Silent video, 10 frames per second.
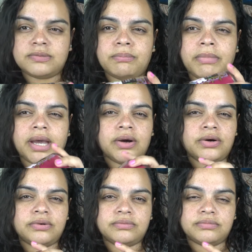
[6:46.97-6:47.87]

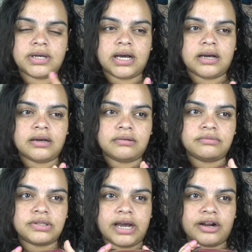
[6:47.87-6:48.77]
smell
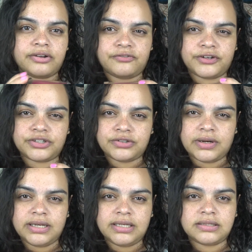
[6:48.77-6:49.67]
artificial,
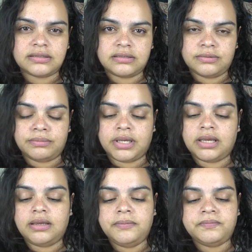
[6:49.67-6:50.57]
at least to
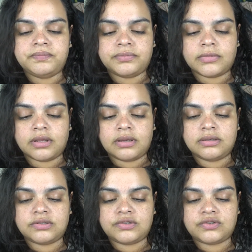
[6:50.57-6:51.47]
me,
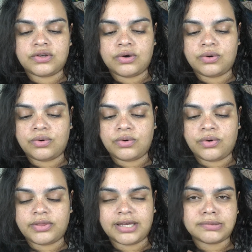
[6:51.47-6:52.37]

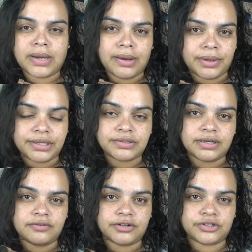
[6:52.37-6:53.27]
so that's why I wanted to
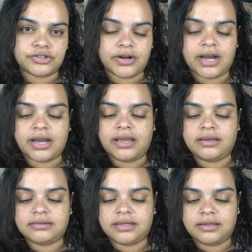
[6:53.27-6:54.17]
give it a try
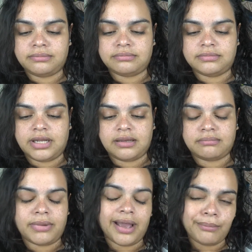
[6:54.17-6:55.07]
and like
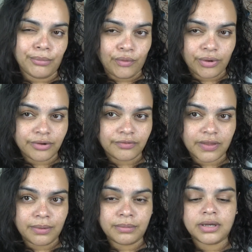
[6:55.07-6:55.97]
buy more of
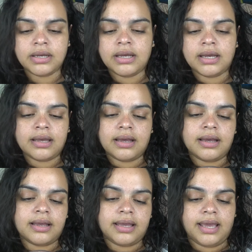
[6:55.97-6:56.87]
them.
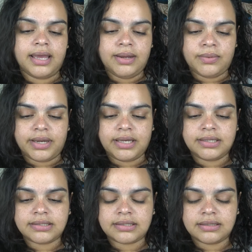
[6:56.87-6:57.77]

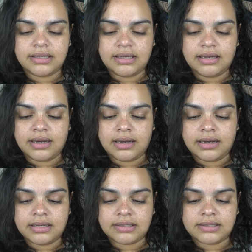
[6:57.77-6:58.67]
Anyways, the
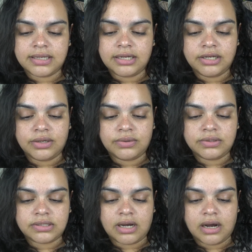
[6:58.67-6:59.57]
scent
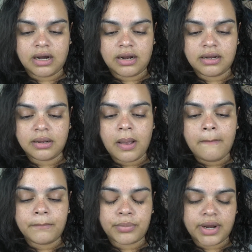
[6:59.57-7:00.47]
notes are
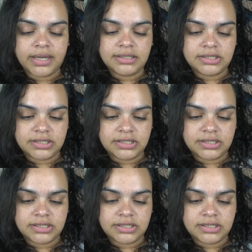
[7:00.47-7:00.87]
bright